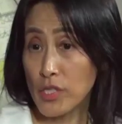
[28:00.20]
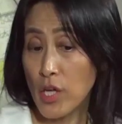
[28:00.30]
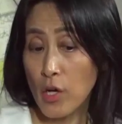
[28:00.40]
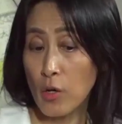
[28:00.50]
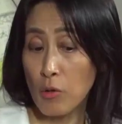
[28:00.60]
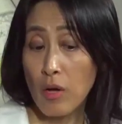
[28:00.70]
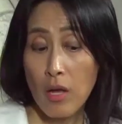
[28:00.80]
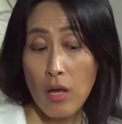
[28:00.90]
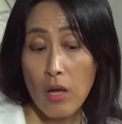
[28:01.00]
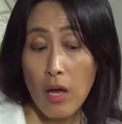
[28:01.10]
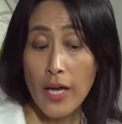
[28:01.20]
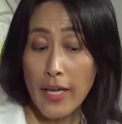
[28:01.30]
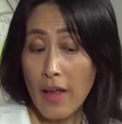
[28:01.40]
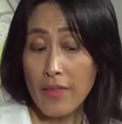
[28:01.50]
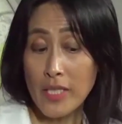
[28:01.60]
so,
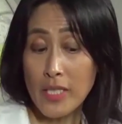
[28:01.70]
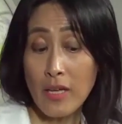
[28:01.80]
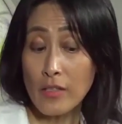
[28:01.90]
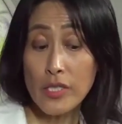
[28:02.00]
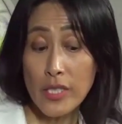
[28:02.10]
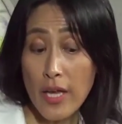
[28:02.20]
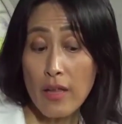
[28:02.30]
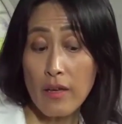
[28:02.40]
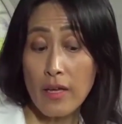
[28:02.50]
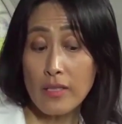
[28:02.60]
Again, this is not to say